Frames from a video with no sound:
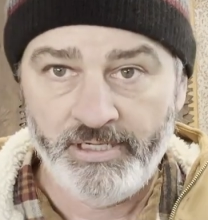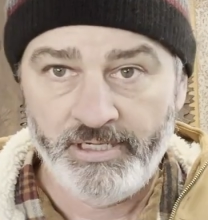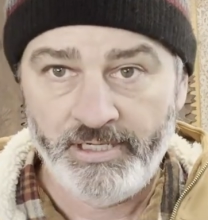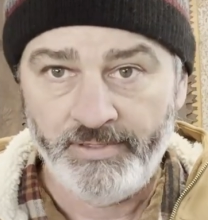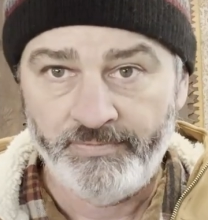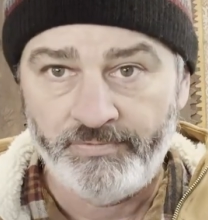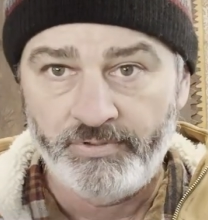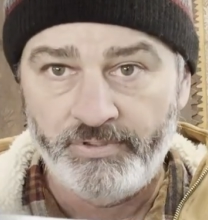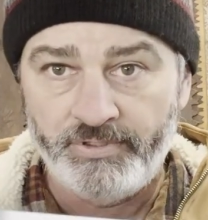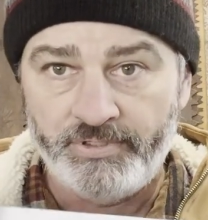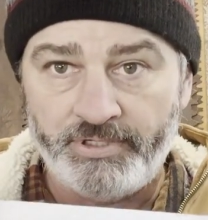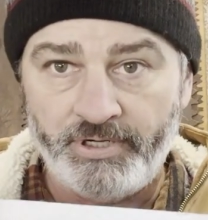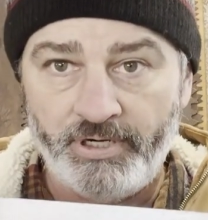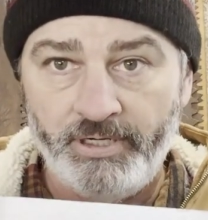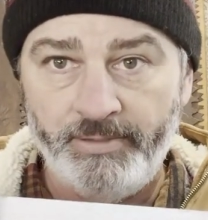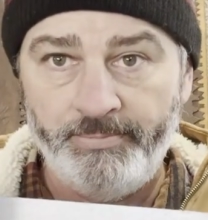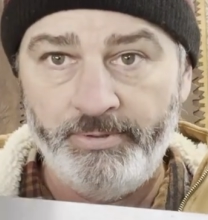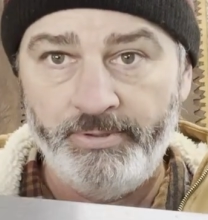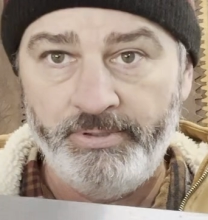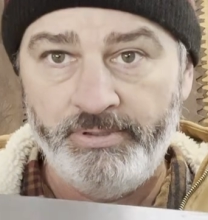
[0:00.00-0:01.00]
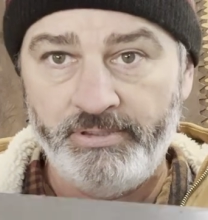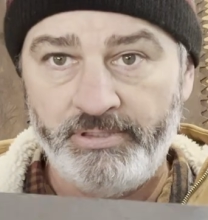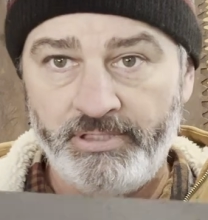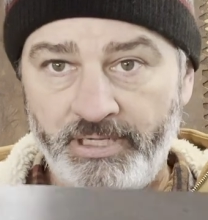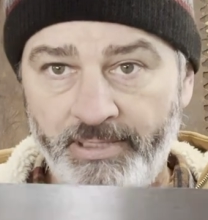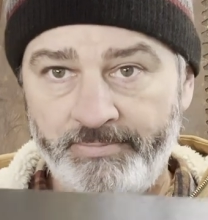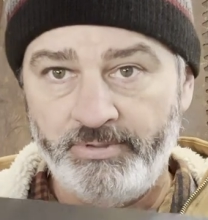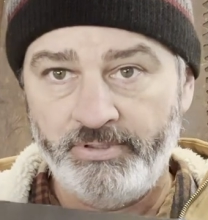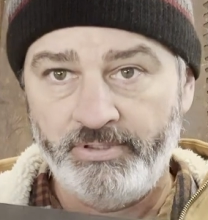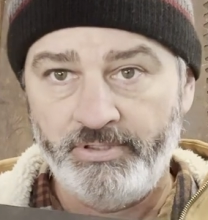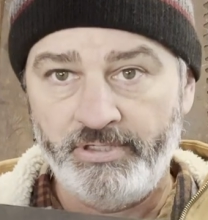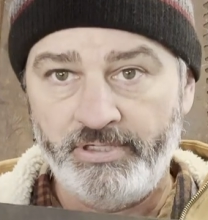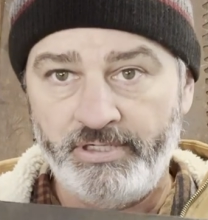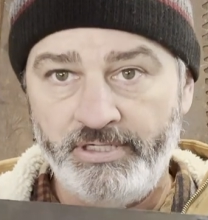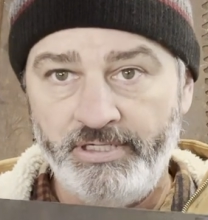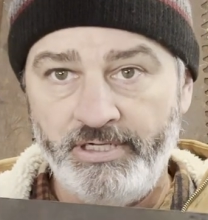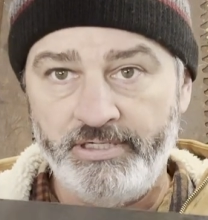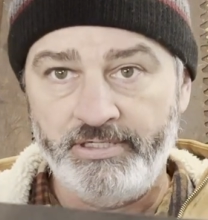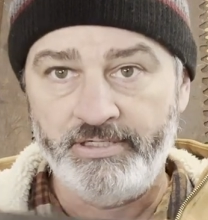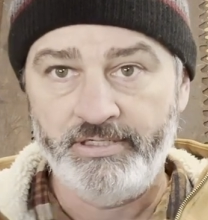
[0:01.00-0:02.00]
If they're sharp, kept in good
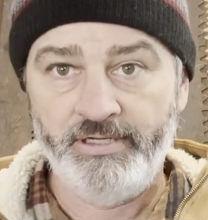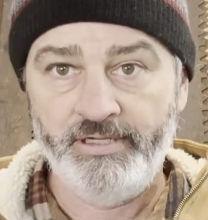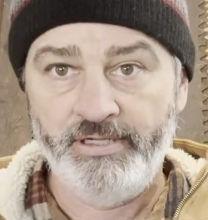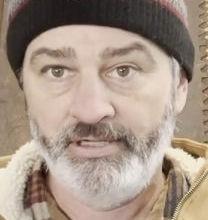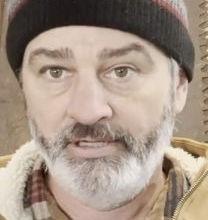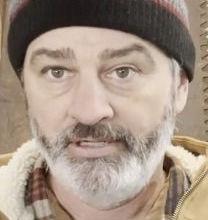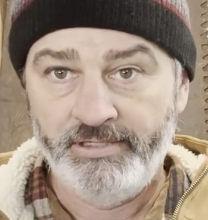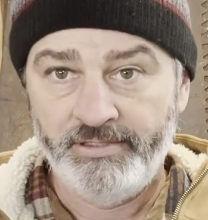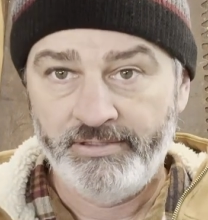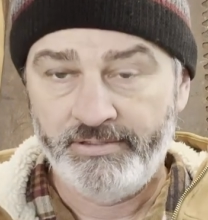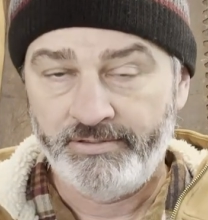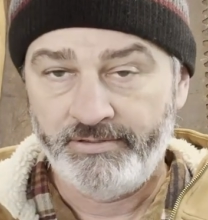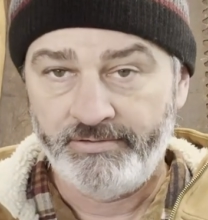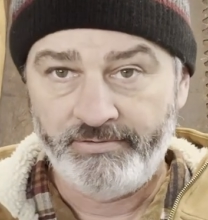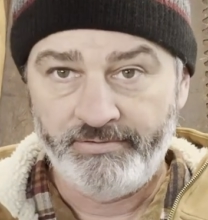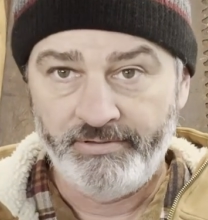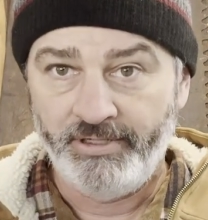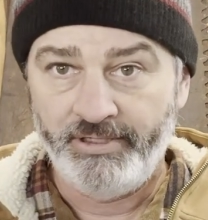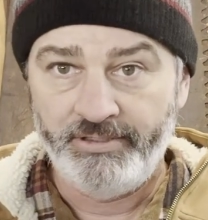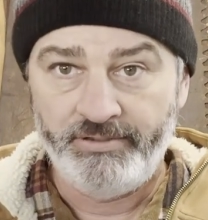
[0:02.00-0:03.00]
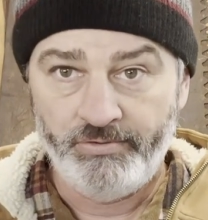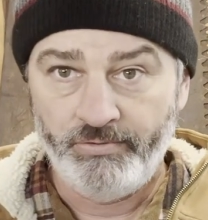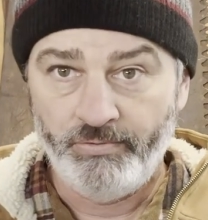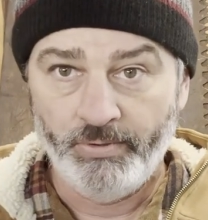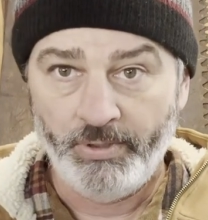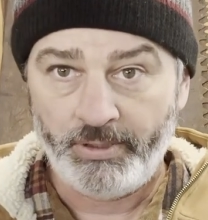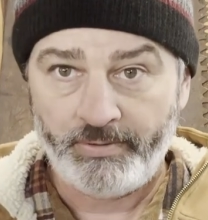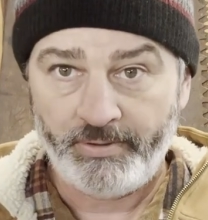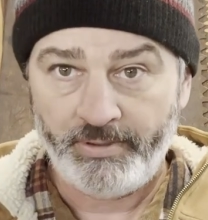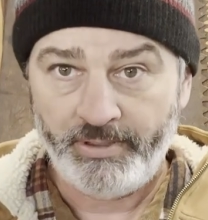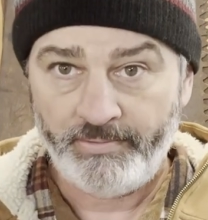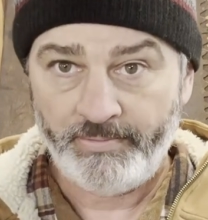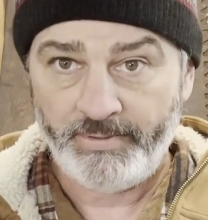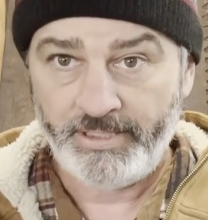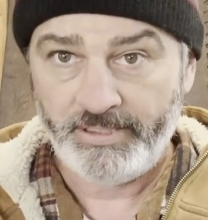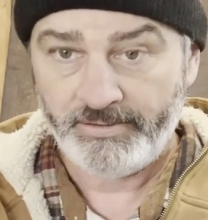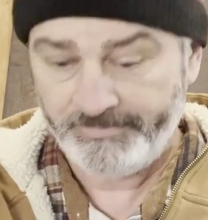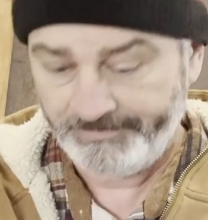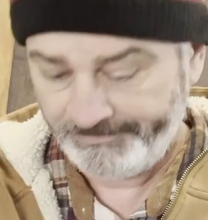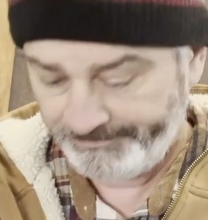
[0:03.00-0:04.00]
condition, they do work really
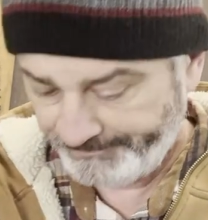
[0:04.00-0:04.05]
well.